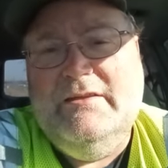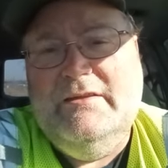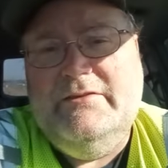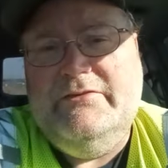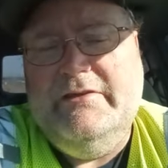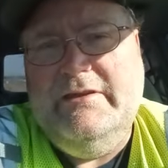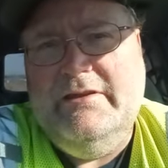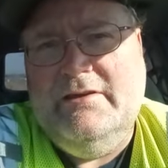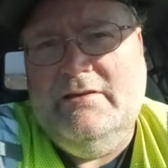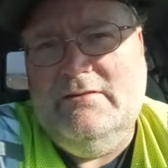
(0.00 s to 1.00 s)

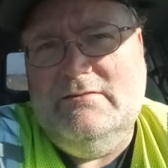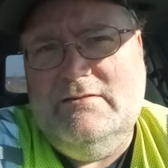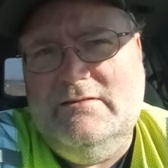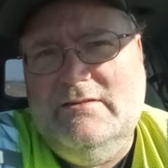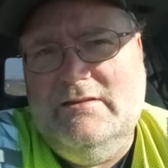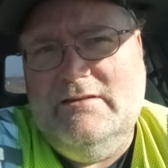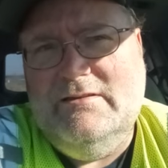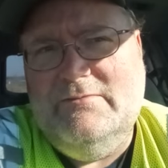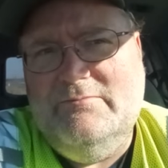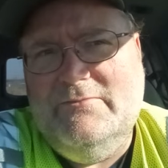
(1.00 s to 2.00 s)
CDL.
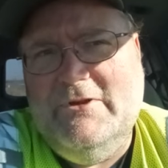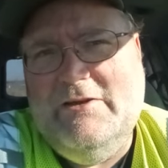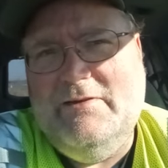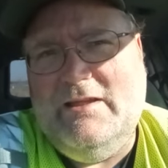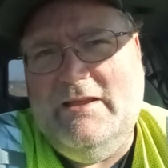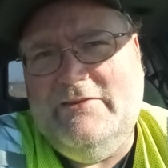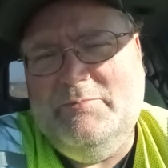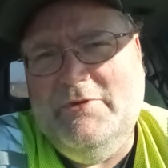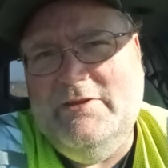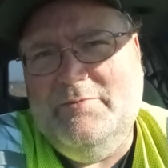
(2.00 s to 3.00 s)
Uh, I have a Class
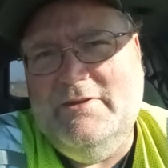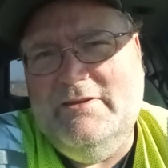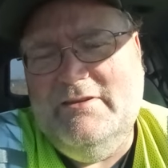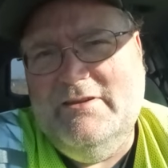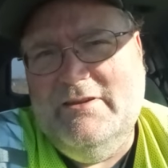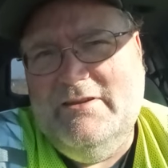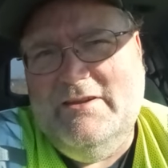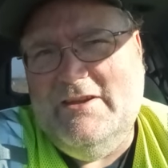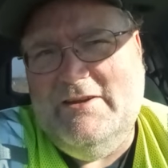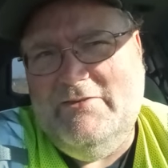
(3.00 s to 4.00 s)
B, but
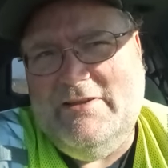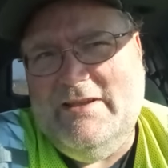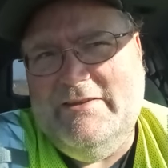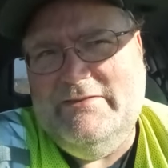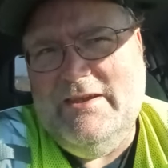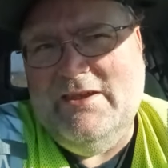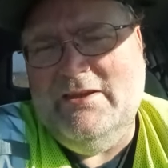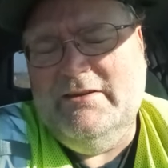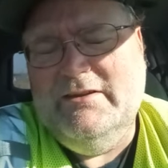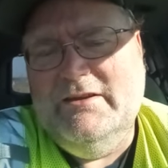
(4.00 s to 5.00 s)
I don't have a Class
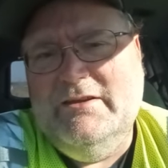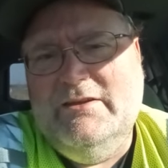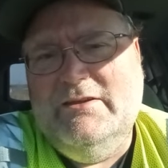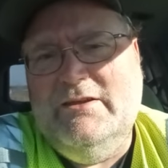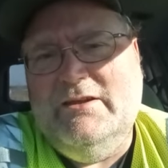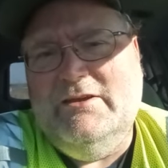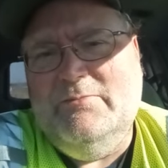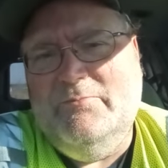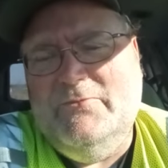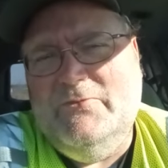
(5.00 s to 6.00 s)
A.
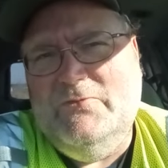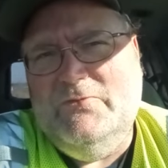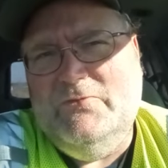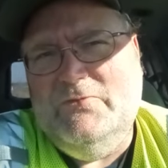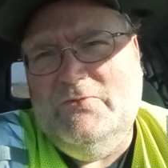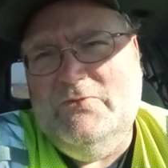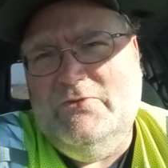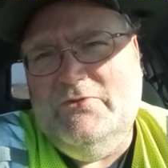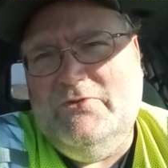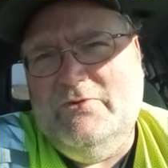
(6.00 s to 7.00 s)
Um,
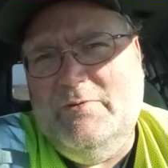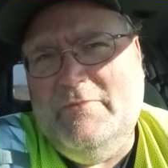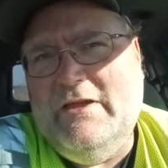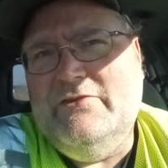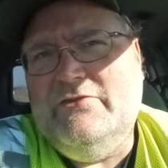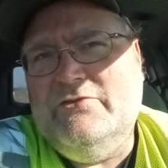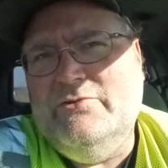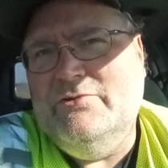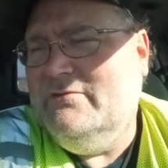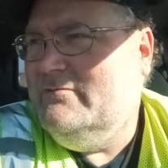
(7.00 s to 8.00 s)
so I'm at
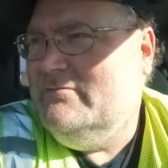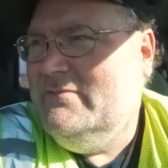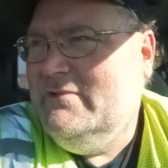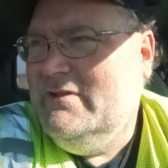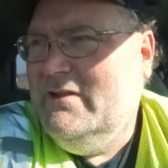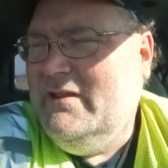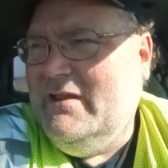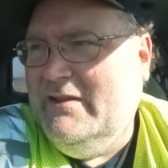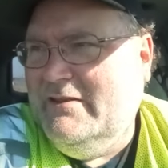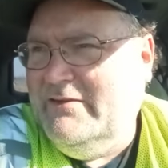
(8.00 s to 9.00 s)
school,
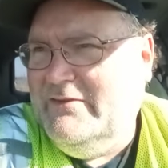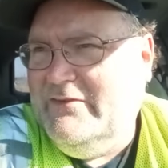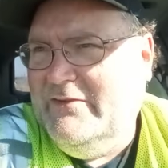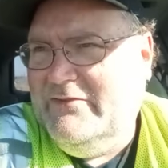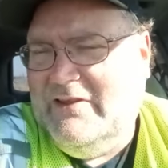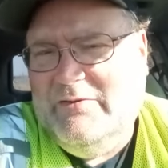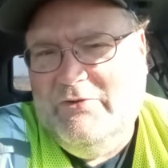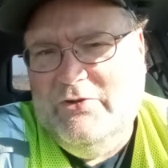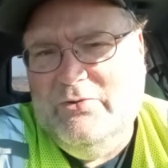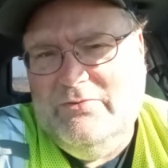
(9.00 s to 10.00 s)
and since
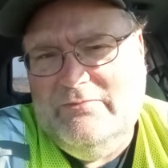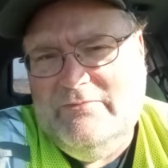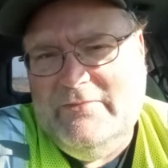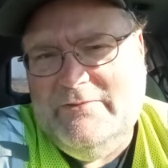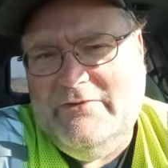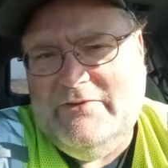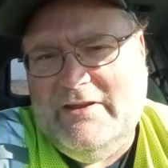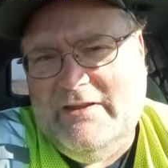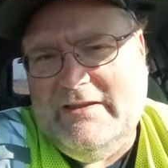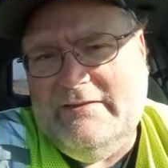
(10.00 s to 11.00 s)
I'm new, it's
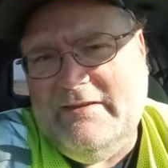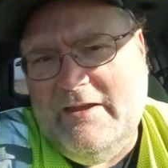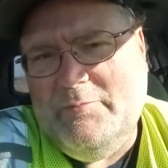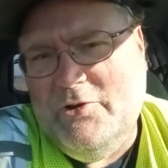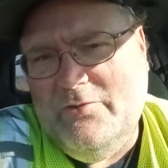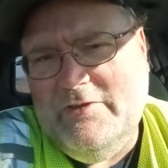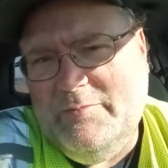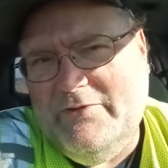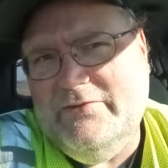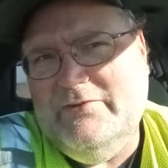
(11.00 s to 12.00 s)
kind of like a tadpole in the
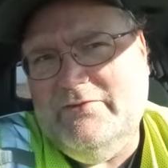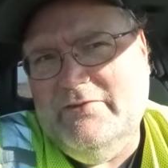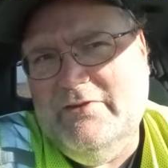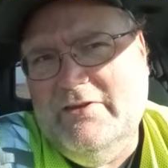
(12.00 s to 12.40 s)
business.